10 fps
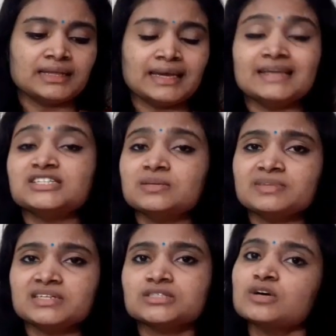Age
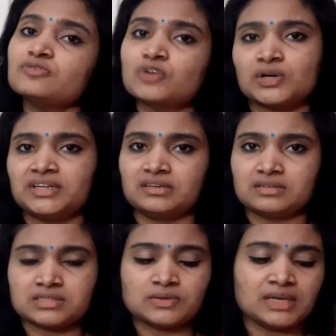limit is 40
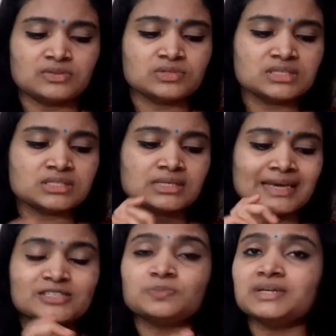years. Okay, so this
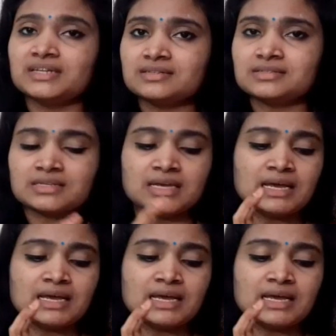experience